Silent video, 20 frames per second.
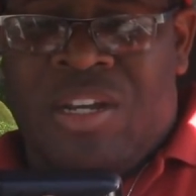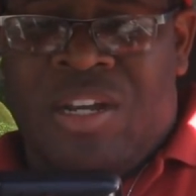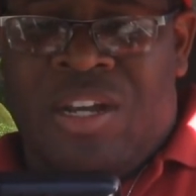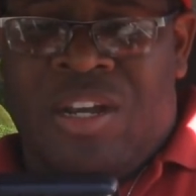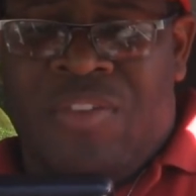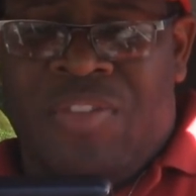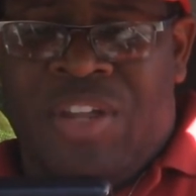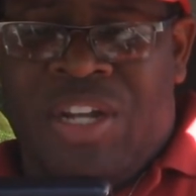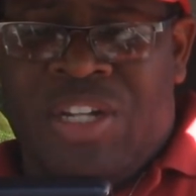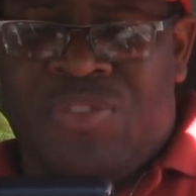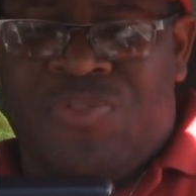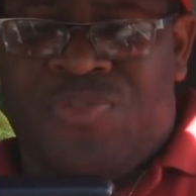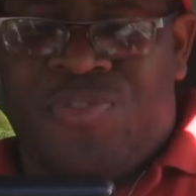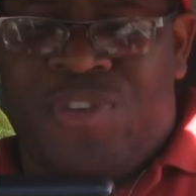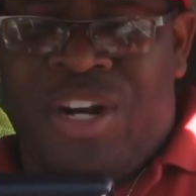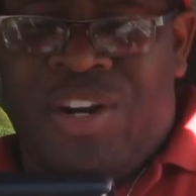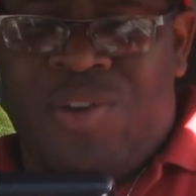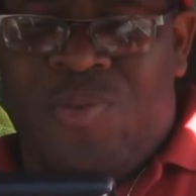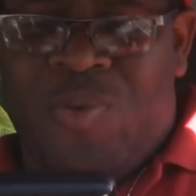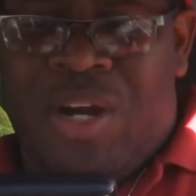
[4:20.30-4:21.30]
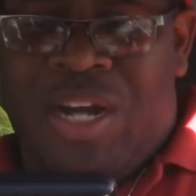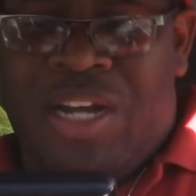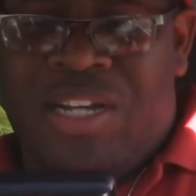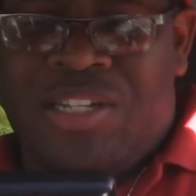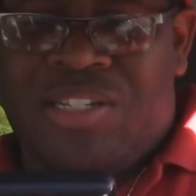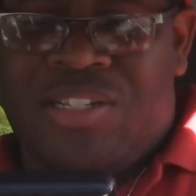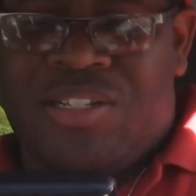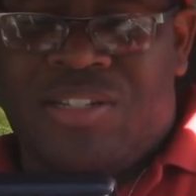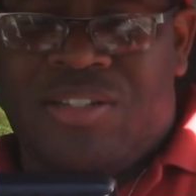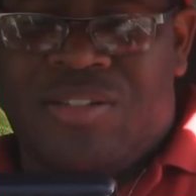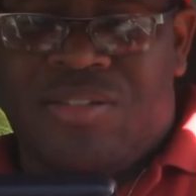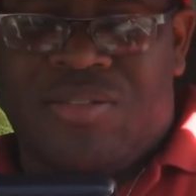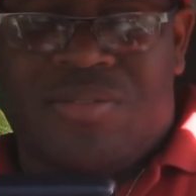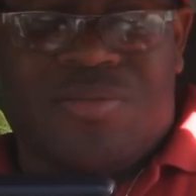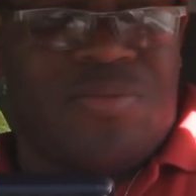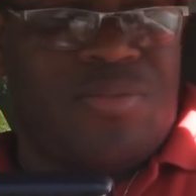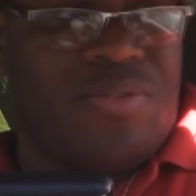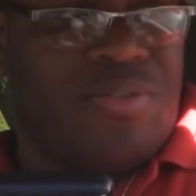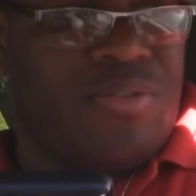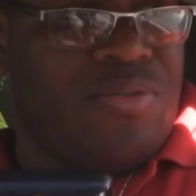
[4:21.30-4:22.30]
Oh, there's Frank West.
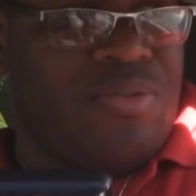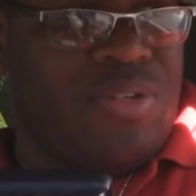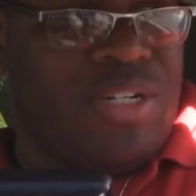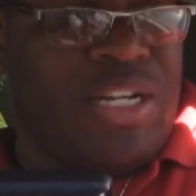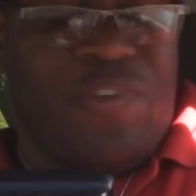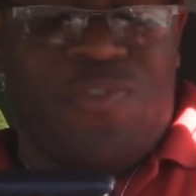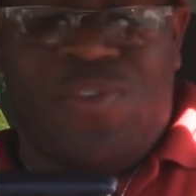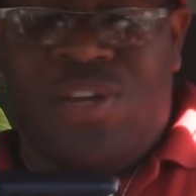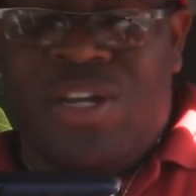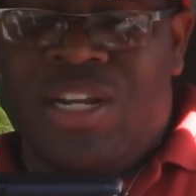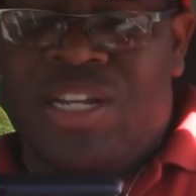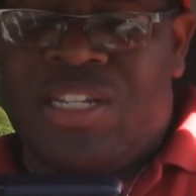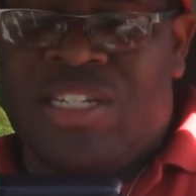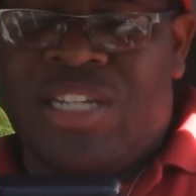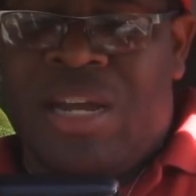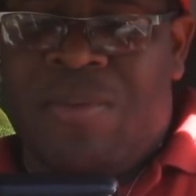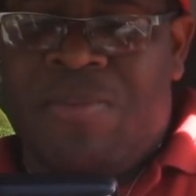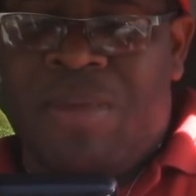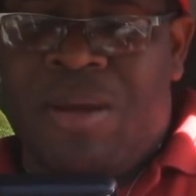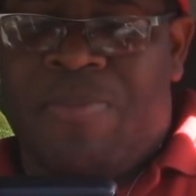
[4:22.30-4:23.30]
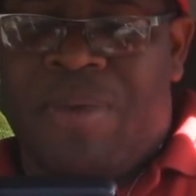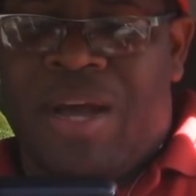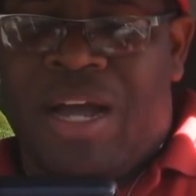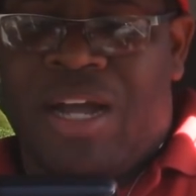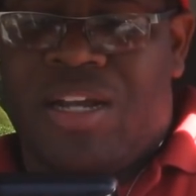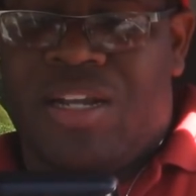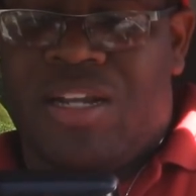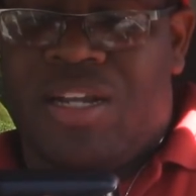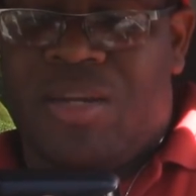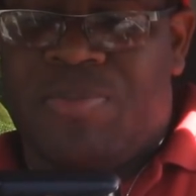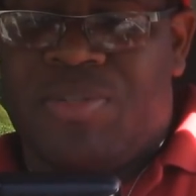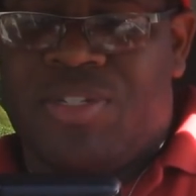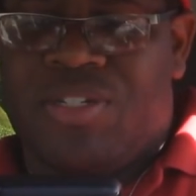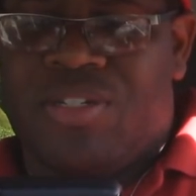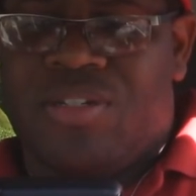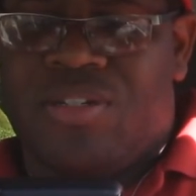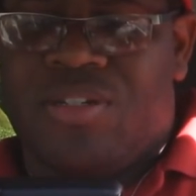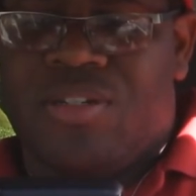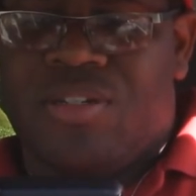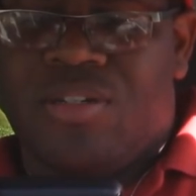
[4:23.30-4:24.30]
We're definitely in the zombie
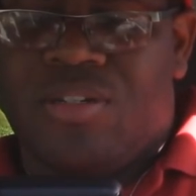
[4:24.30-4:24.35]
apocalypse.